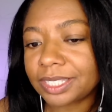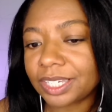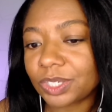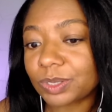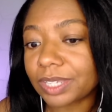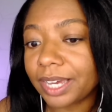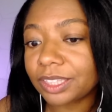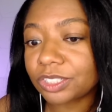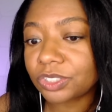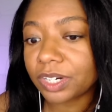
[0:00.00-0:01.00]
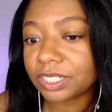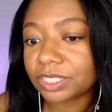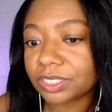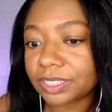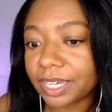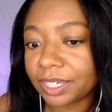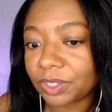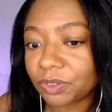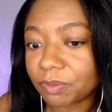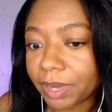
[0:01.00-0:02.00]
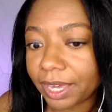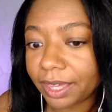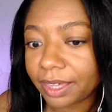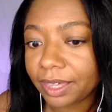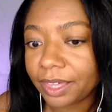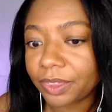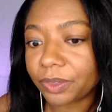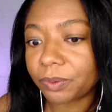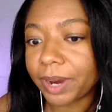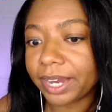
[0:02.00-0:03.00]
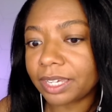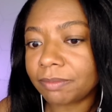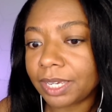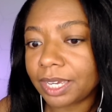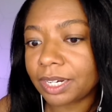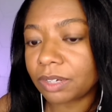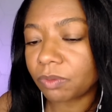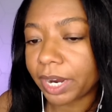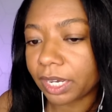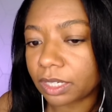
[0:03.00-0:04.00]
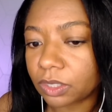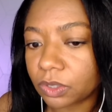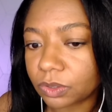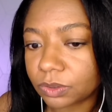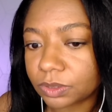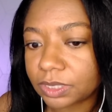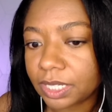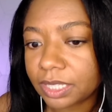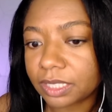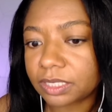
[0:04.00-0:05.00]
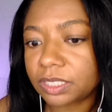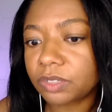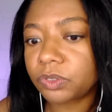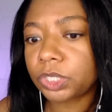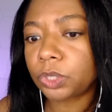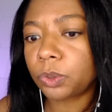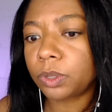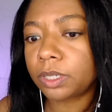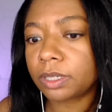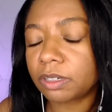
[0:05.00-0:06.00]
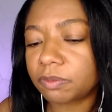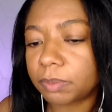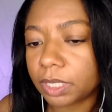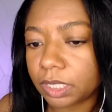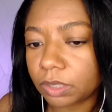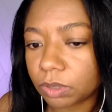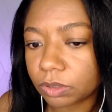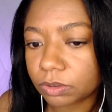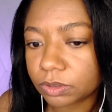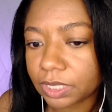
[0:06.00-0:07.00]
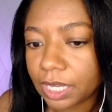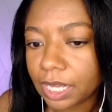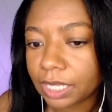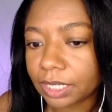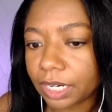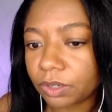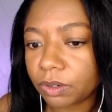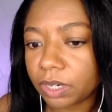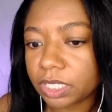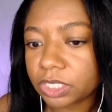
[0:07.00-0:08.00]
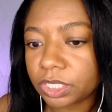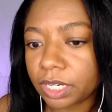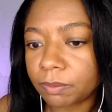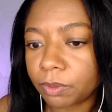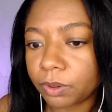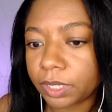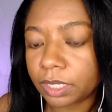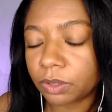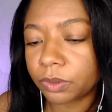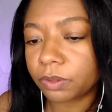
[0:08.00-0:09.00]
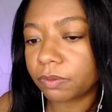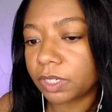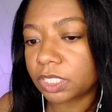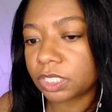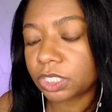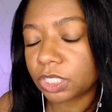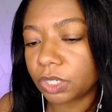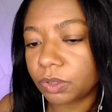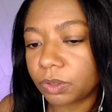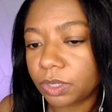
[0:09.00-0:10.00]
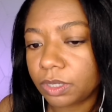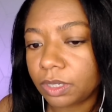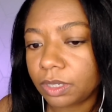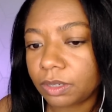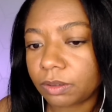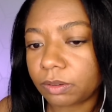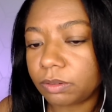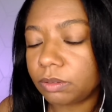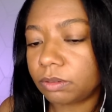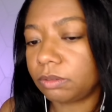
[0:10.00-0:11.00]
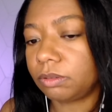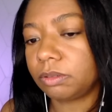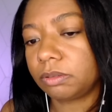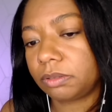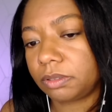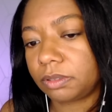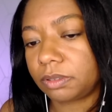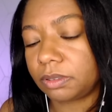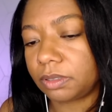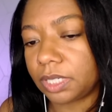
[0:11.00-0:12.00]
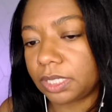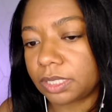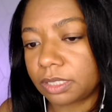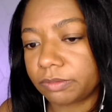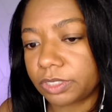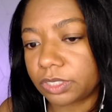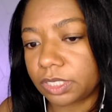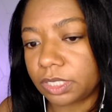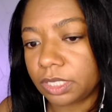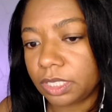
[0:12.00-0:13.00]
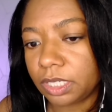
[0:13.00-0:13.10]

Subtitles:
continues, "Like the strangers that you've met, the ragged men in ragged clothes, the silver thorn of bloody rose, like crushed and broken on the virgin snow." Ooh, nice imagery.